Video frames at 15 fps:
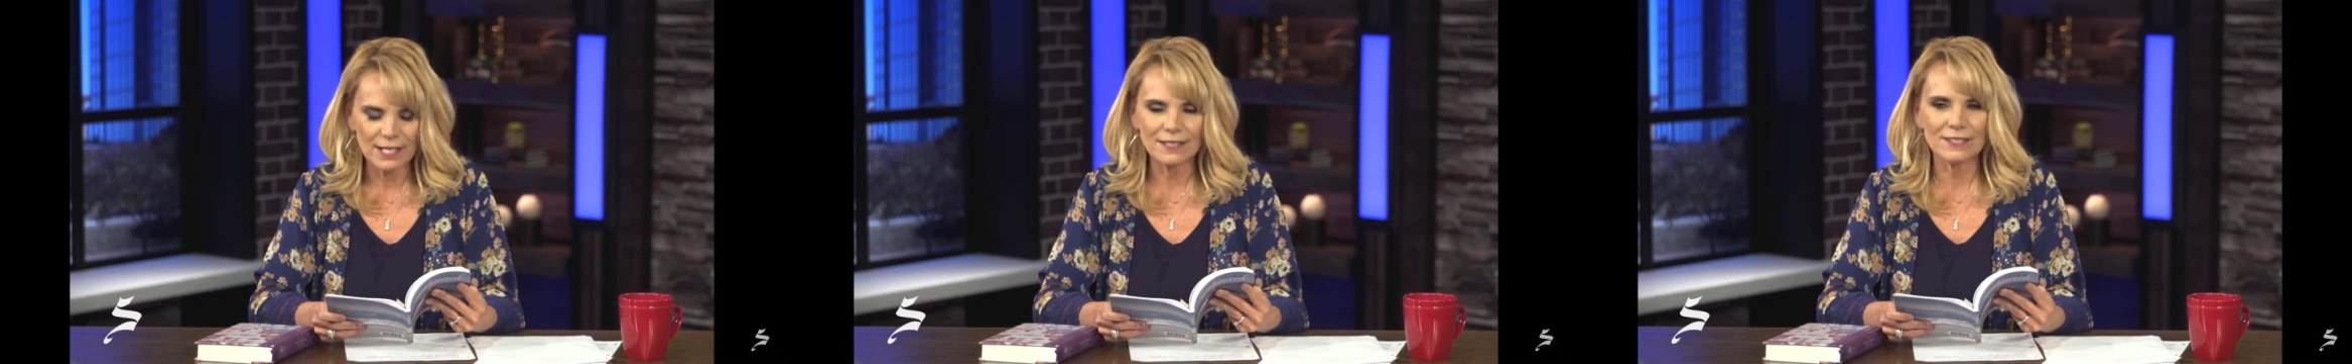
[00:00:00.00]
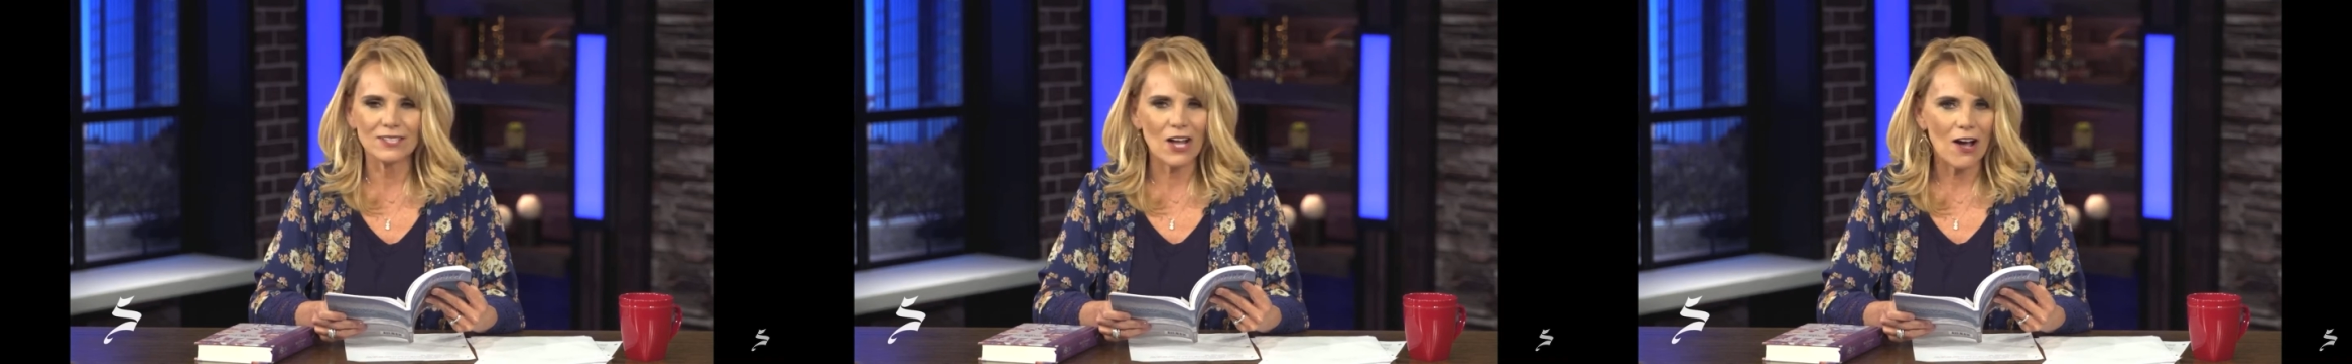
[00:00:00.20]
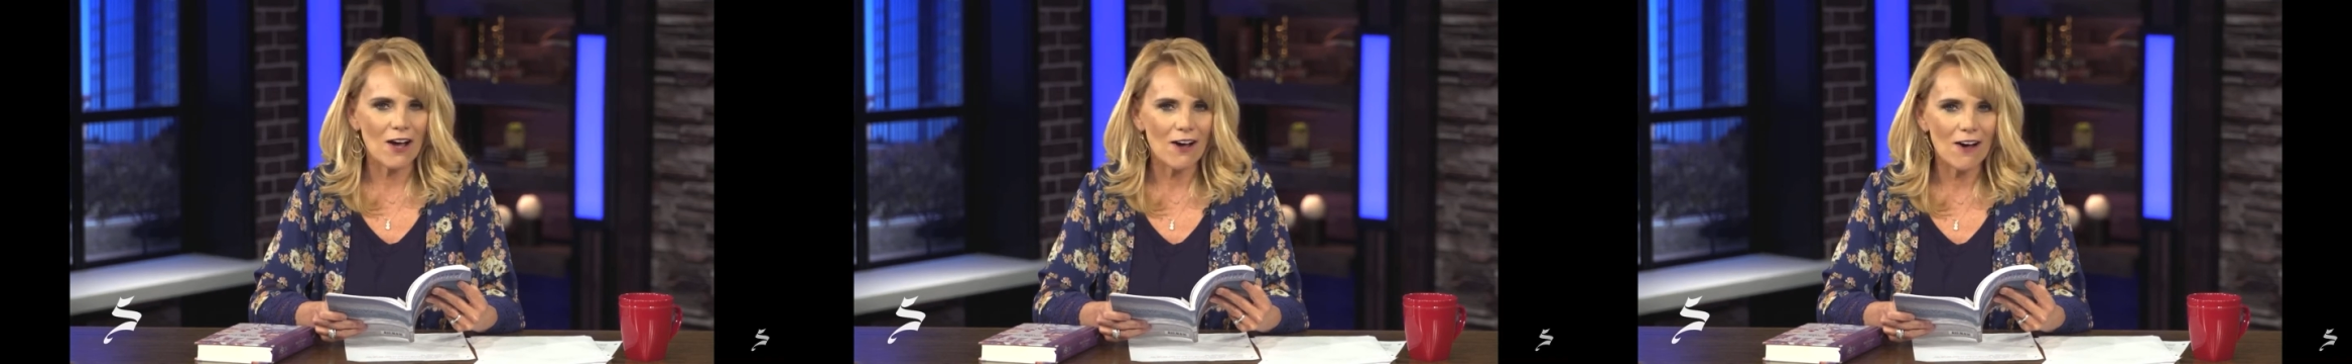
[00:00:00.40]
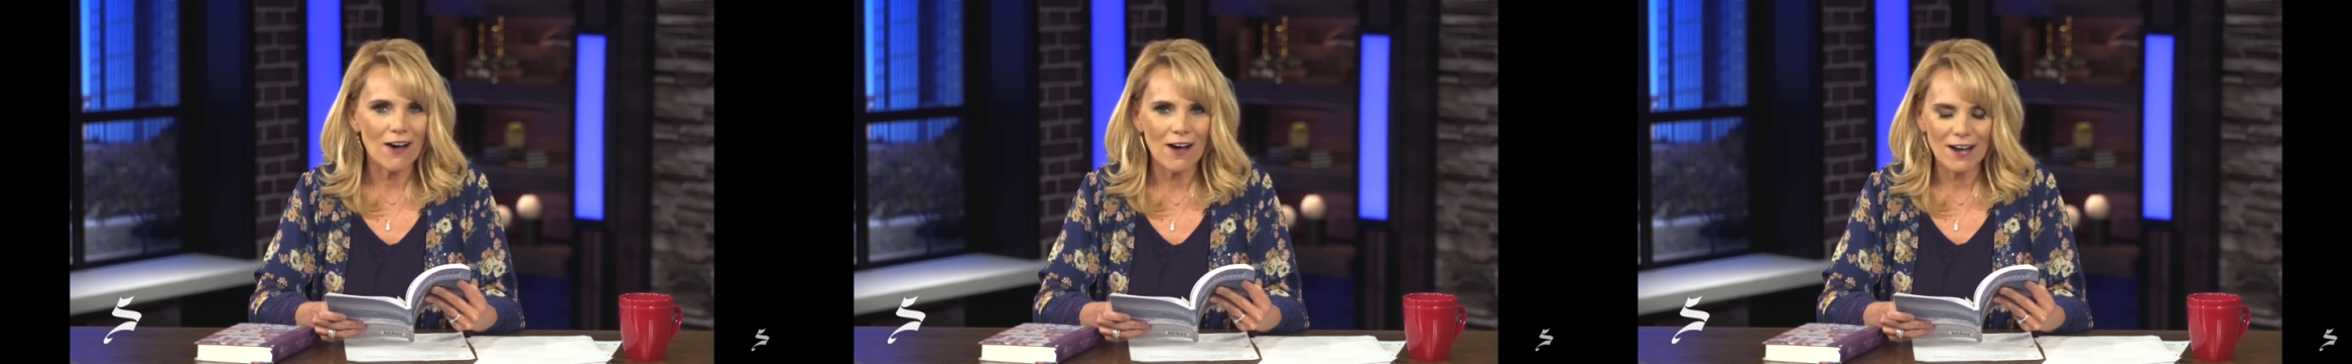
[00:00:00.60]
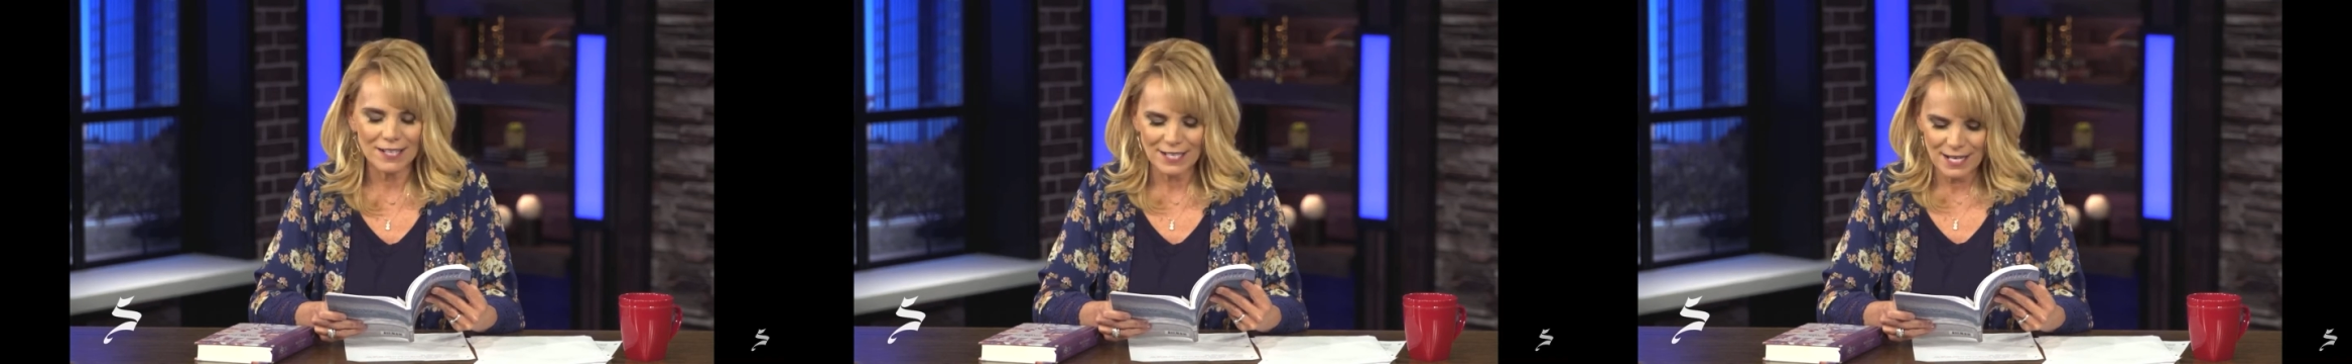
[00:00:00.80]
it's not
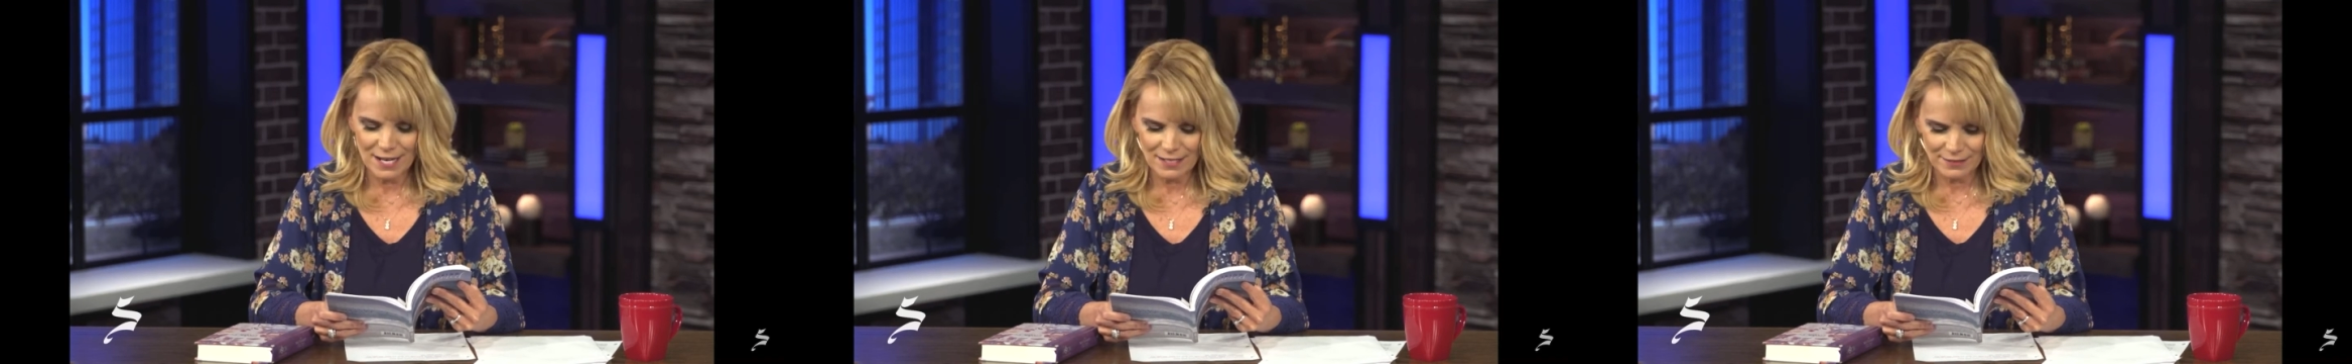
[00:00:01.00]
haughty,